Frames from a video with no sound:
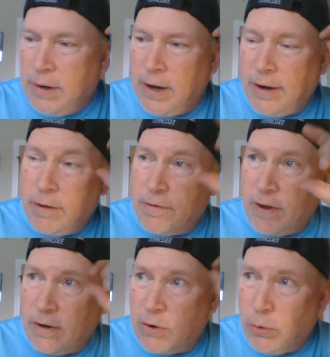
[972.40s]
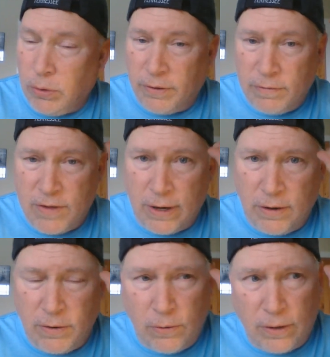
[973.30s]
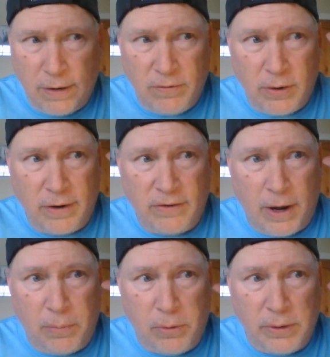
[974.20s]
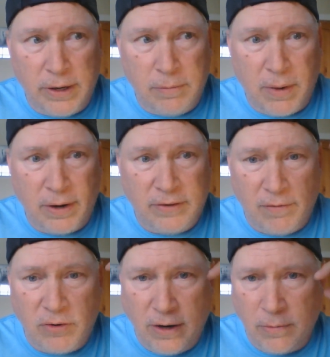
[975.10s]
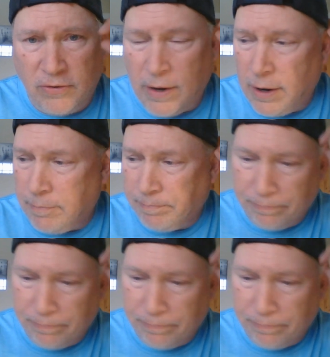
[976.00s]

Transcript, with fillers: Another thing, the cool thing to do, give you an example in my Savage Kingdom setting,